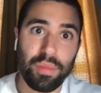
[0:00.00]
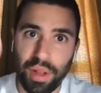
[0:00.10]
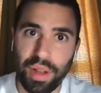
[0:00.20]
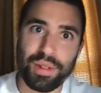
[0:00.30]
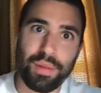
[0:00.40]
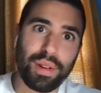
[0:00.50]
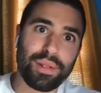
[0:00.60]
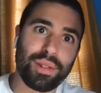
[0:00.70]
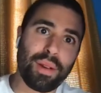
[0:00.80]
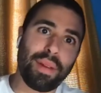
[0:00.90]
Well, Adrian
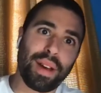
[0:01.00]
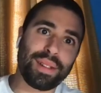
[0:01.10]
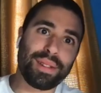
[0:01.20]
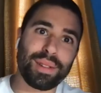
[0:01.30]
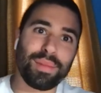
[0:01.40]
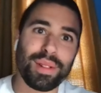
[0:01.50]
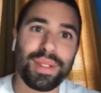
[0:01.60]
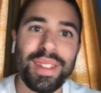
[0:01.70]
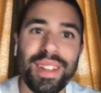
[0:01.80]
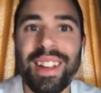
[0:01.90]
Pearson got back in 6
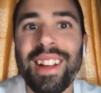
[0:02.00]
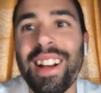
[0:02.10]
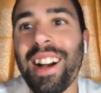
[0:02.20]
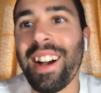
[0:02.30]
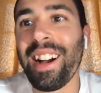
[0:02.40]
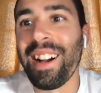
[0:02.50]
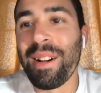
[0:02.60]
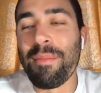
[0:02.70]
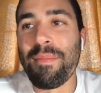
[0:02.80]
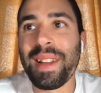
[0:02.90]
months,
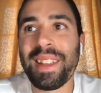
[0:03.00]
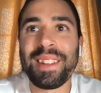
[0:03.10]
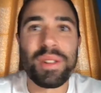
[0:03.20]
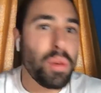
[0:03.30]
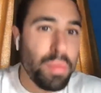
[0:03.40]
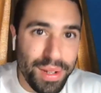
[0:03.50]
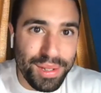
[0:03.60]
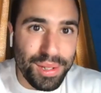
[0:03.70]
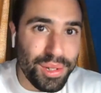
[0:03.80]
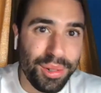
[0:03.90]
and Drew
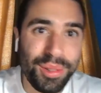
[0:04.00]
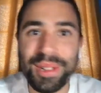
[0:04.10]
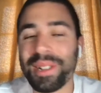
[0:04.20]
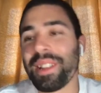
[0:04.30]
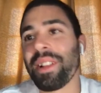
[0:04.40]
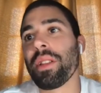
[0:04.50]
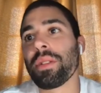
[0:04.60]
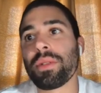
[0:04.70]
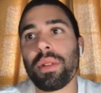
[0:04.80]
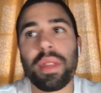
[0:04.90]
Brees' shoulder and all
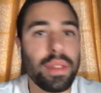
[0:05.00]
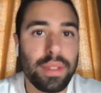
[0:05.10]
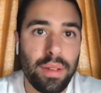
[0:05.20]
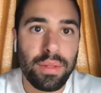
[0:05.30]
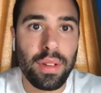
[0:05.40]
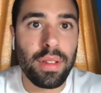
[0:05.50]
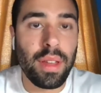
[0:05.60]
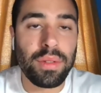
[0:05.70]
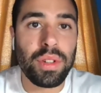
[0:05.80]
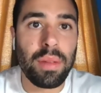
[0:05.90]
those sort of things. That
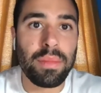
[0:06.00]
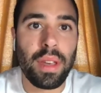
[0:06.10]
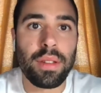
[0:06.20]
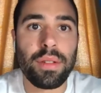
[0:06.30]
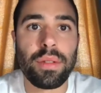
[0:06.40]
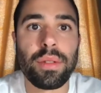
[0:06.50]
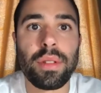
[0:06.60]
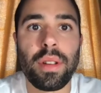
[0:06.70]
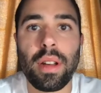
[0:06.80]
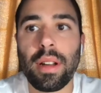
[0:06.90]
was James Andrews.